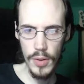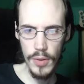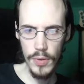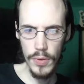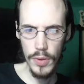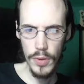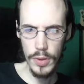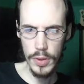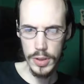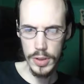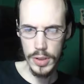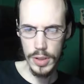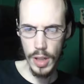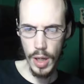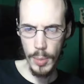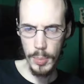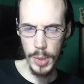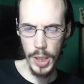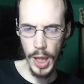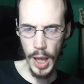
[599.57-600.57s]
First,
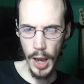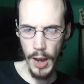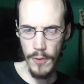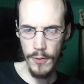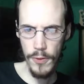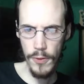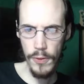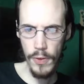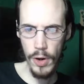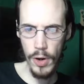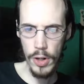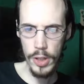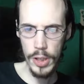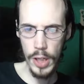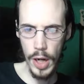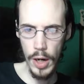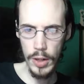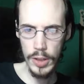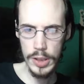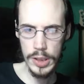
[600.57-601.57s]
on behalf of our
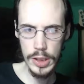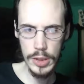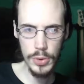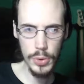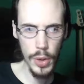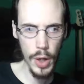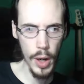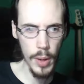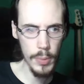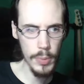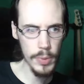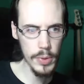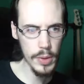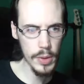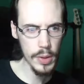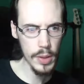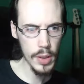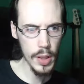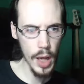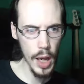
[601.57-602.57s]
entire sea tribe,
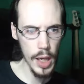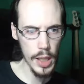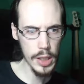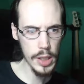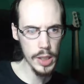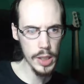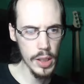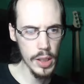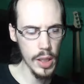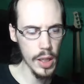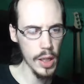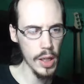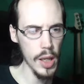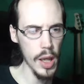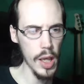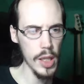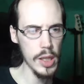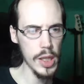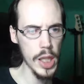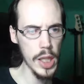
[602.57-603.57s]
I
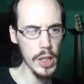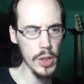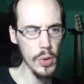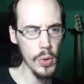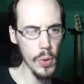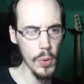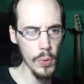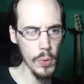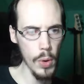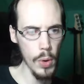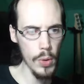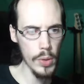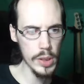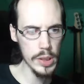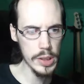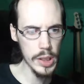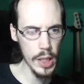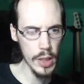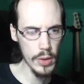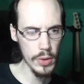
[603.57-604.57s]
thank you, heroic
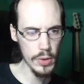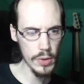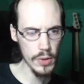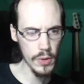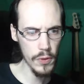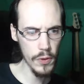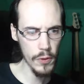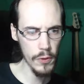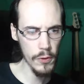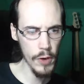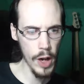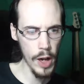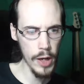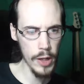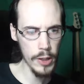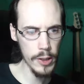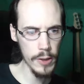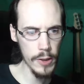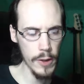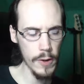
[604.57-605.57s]
sailors, for
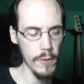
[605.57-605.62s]
fighting